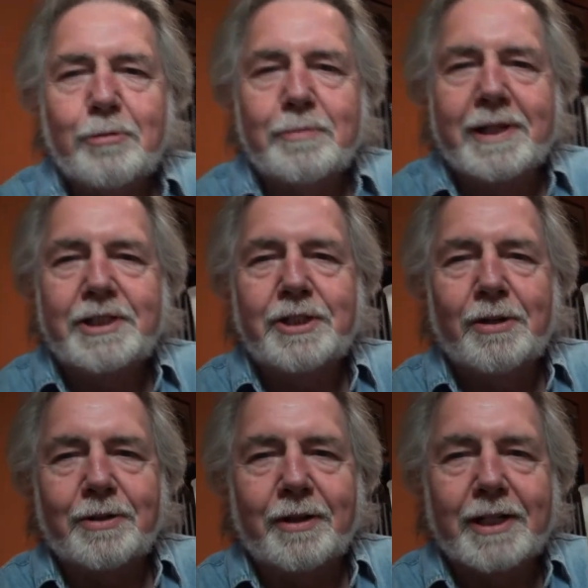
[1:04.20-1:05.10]
with my
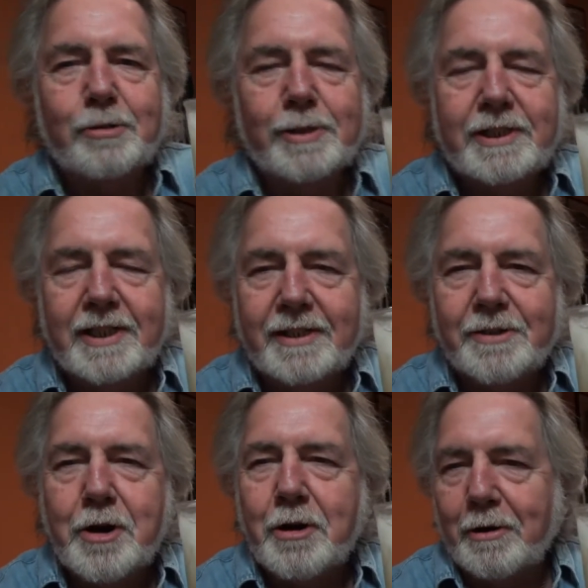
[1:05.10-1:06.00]
shoulder. I twisted a
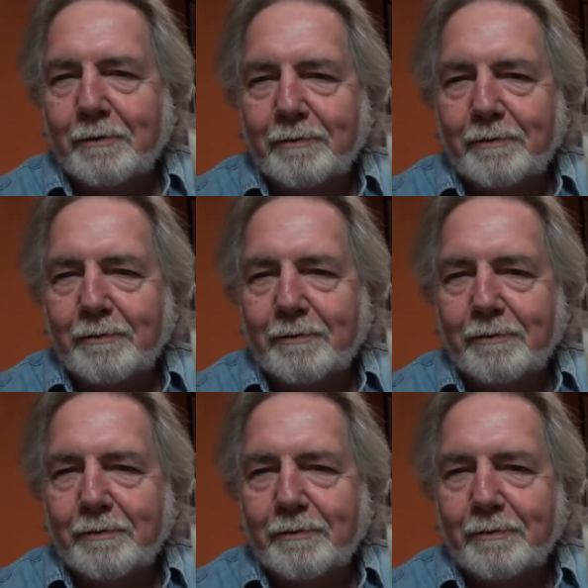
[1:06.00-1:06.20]
nerve.